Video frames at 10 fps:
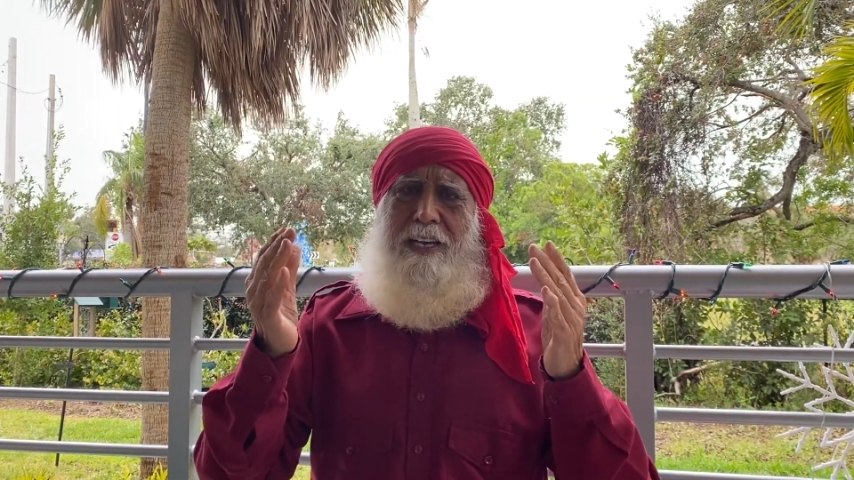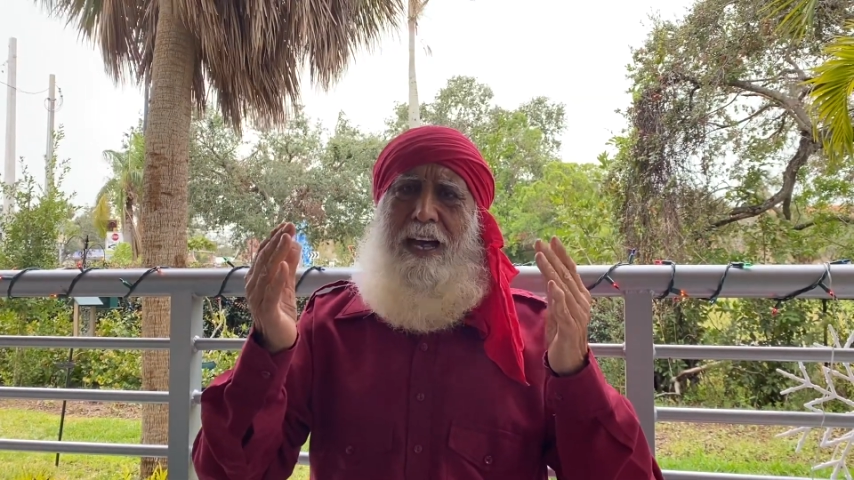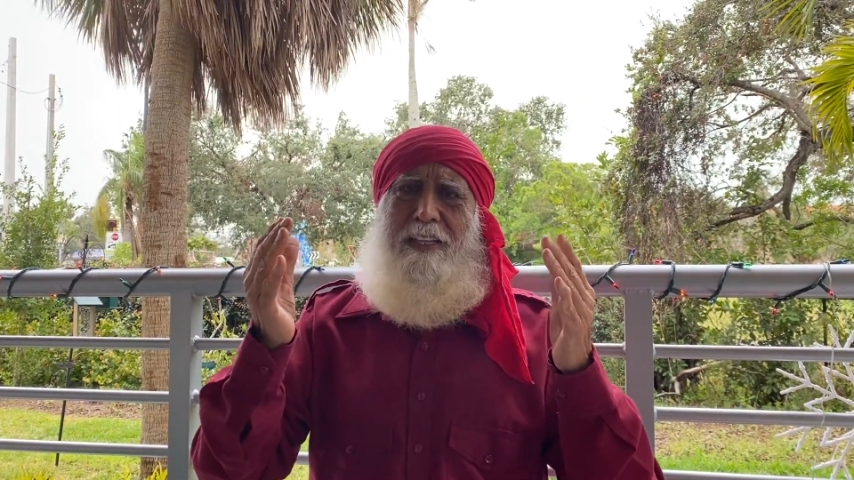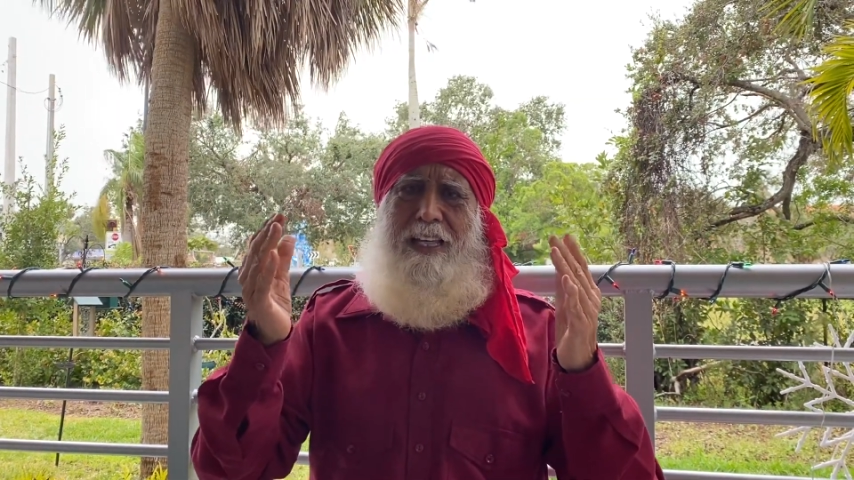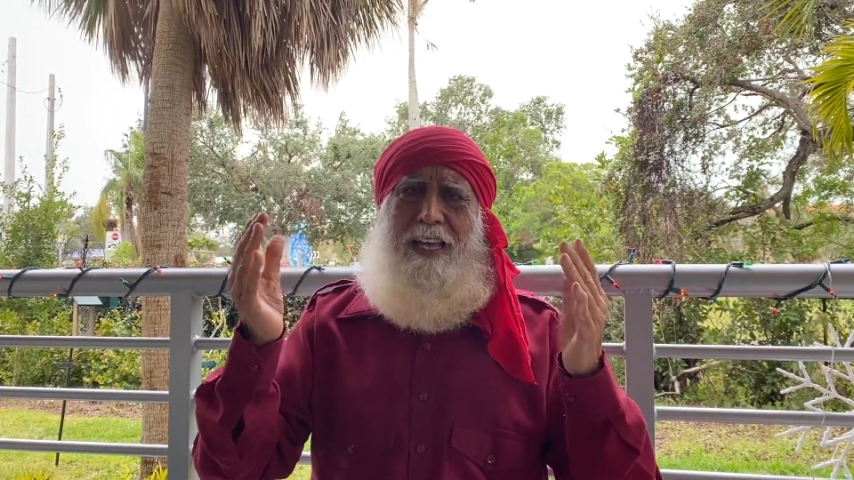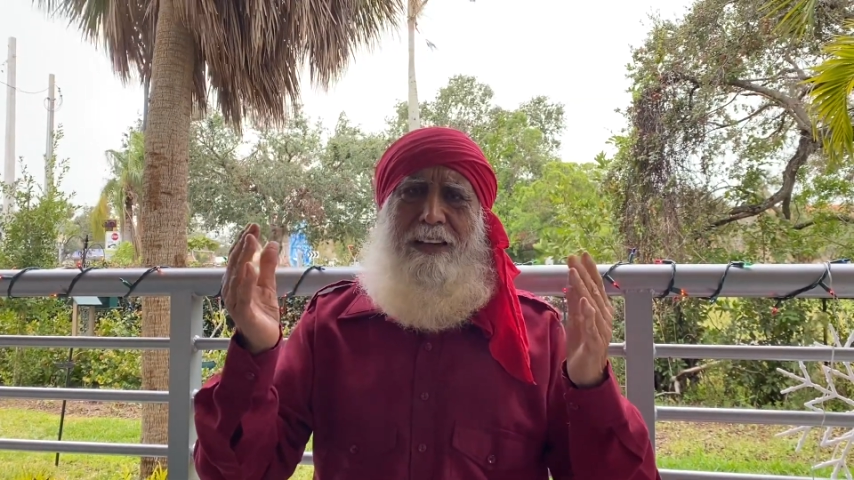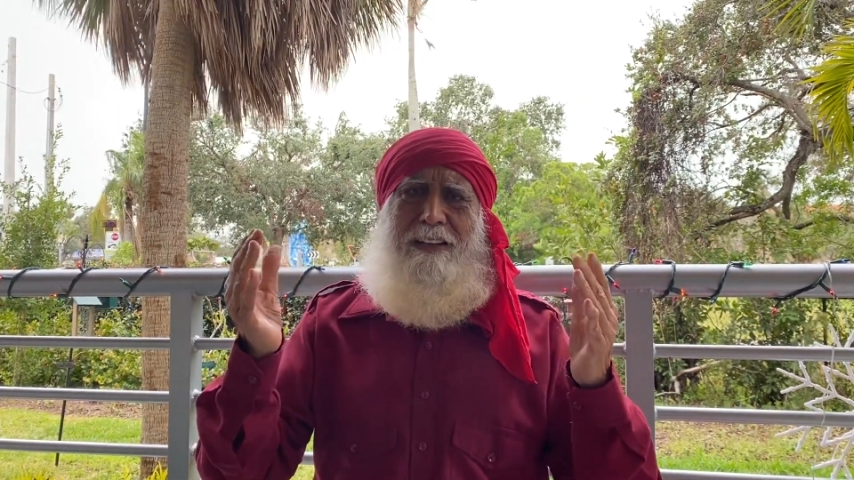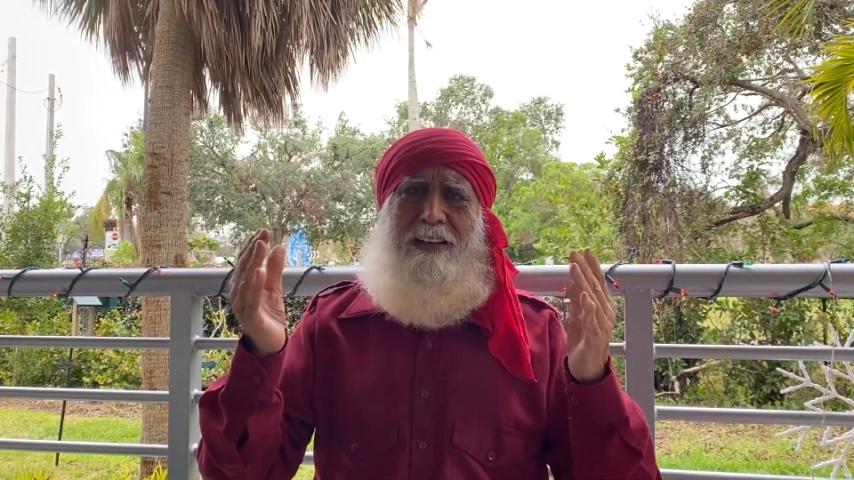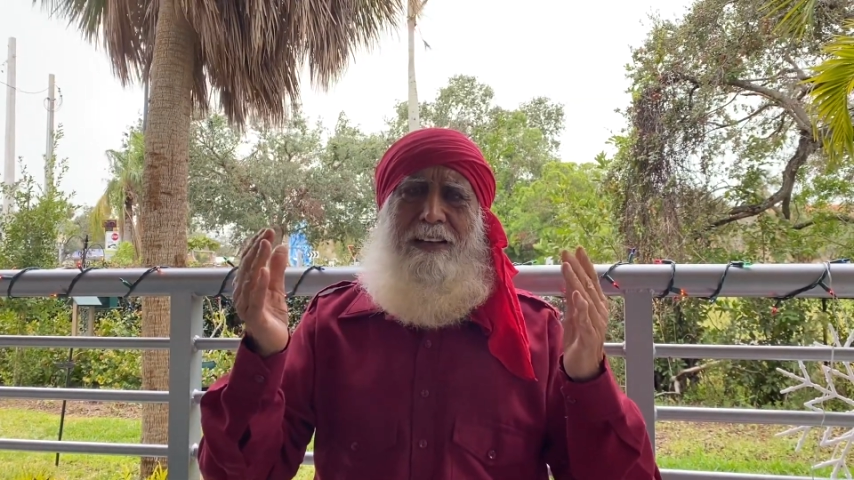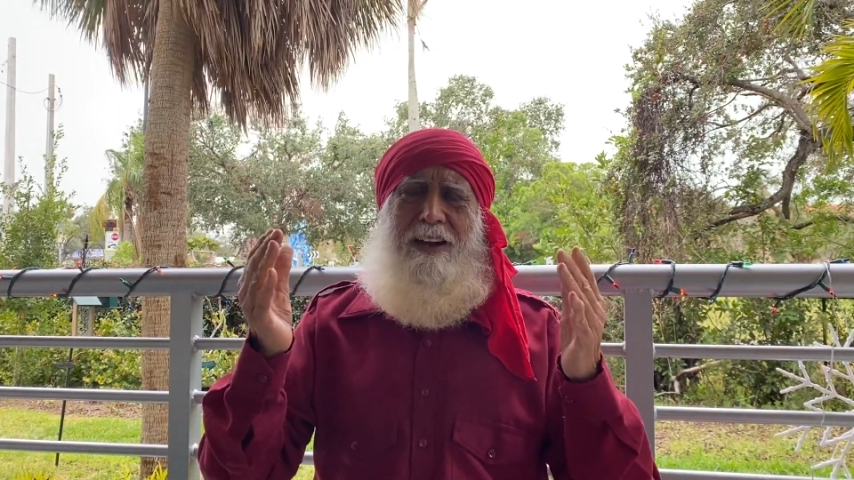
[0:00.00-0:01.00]
not there.
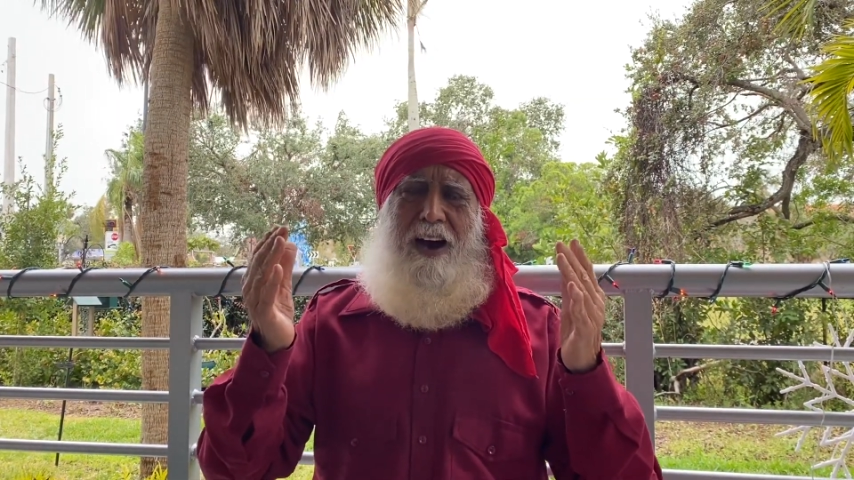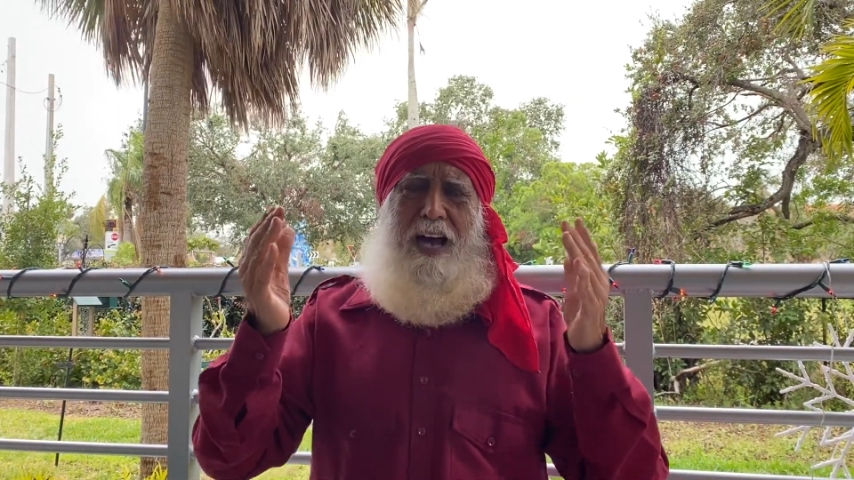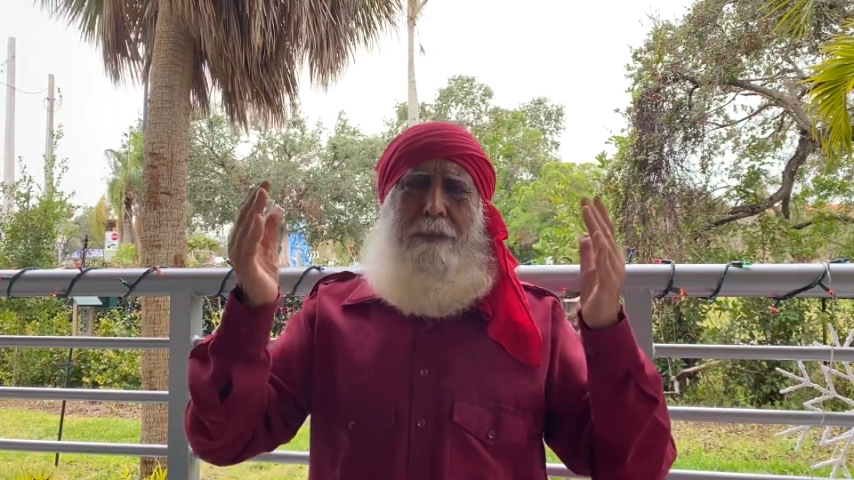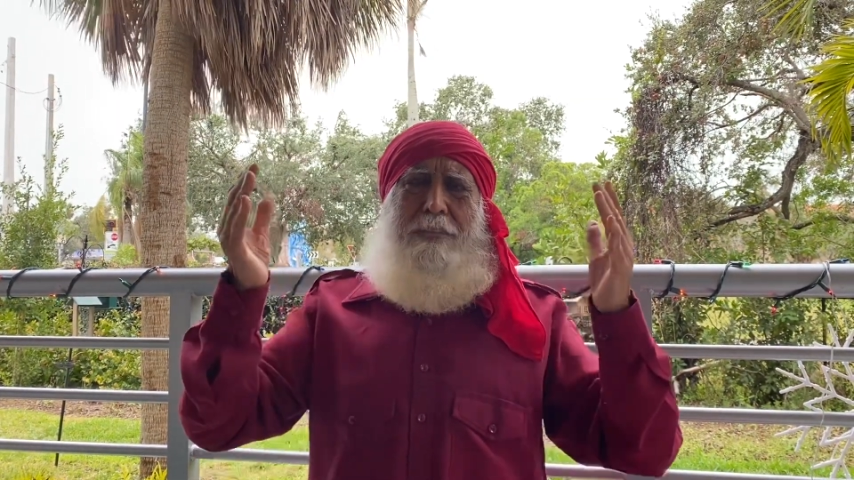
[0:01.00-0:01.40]
I am